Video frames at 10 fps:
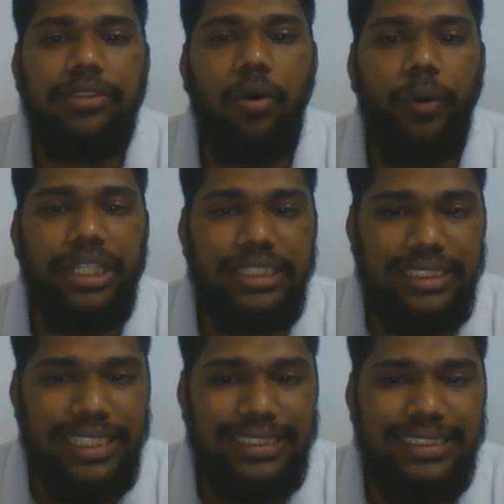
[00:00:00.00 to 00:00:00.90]

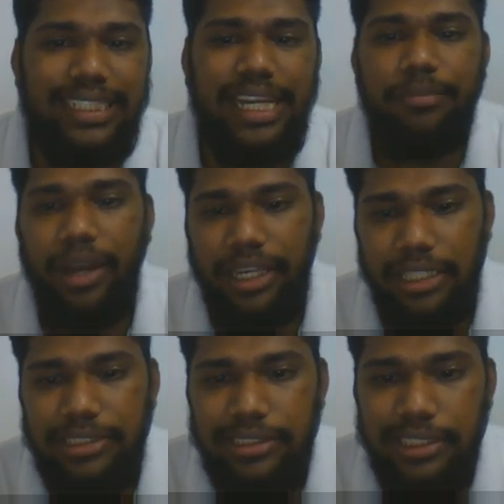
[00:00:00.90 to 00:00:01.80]
OH6
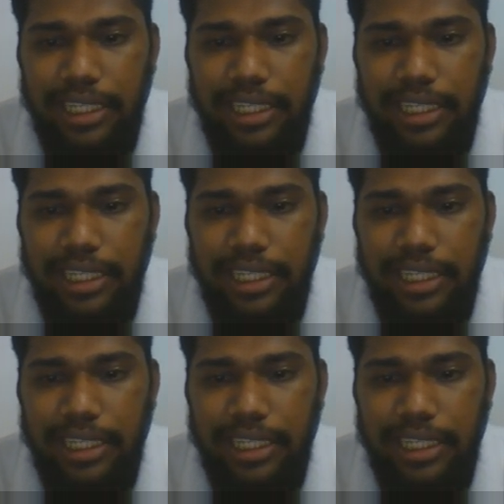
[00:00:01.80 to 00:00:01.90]
3-.